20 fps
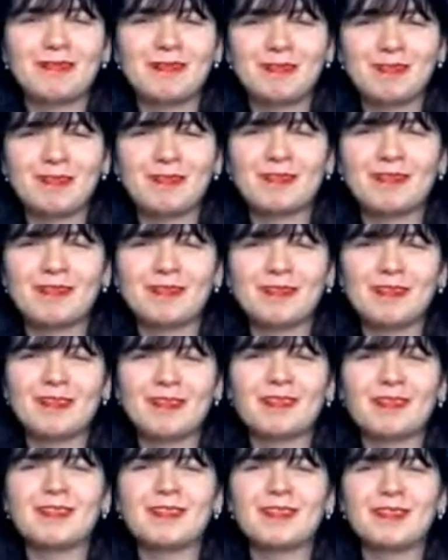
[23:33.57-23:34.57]

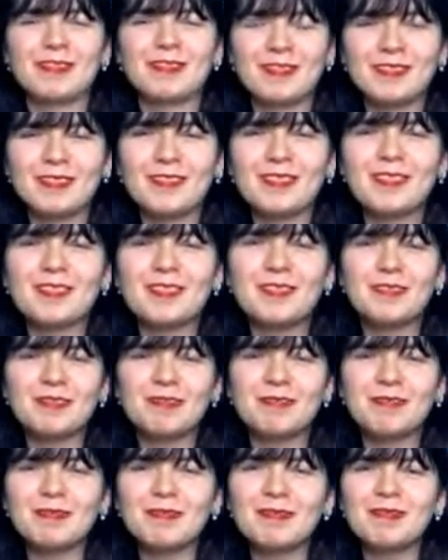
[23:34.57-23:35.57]

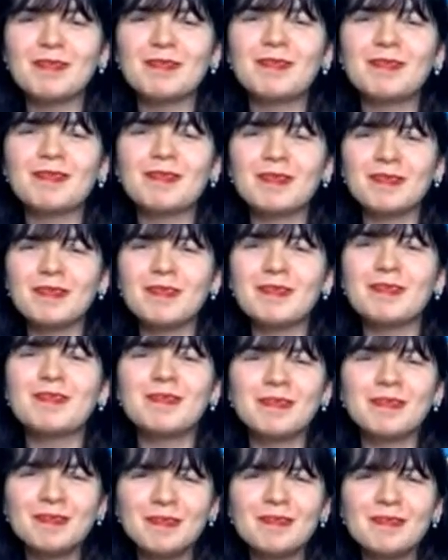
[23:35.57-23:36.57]

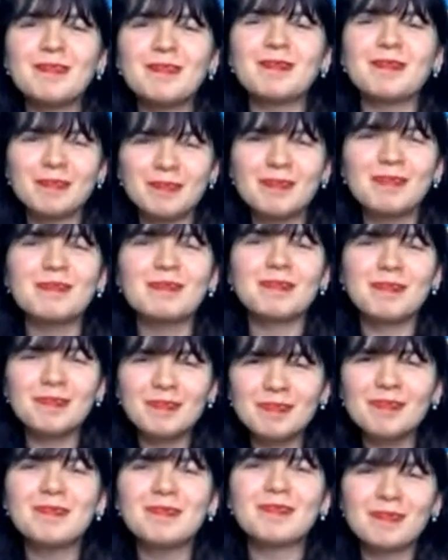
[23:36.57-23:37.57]

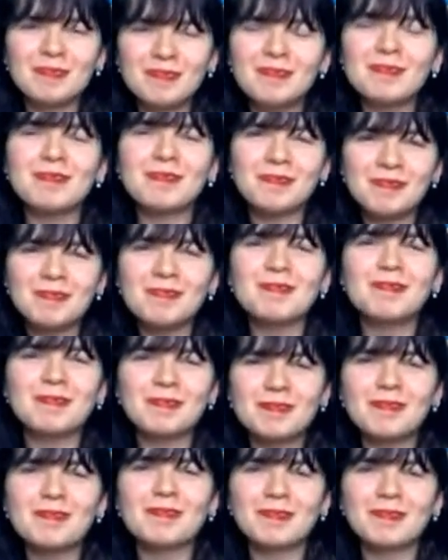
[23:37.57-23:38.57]

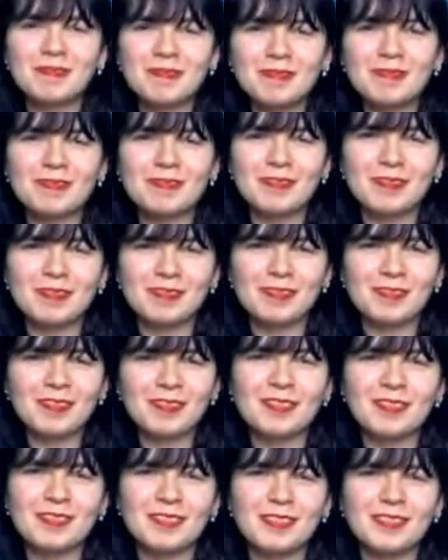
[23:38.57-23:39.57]

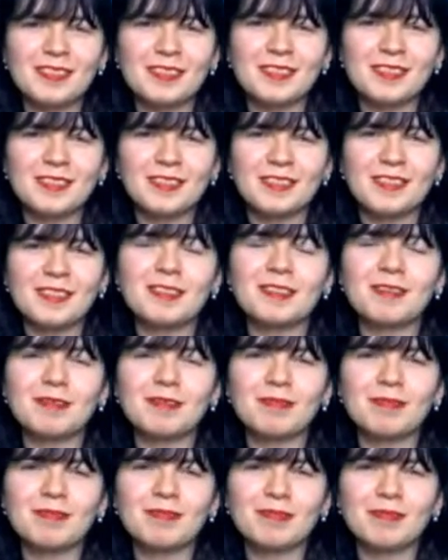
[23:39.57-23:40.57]

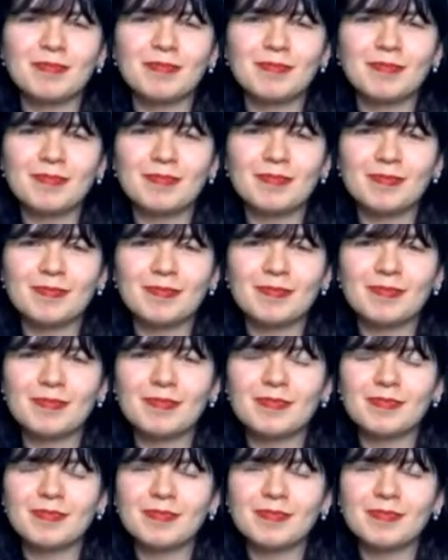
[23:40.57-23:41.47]
[no speech]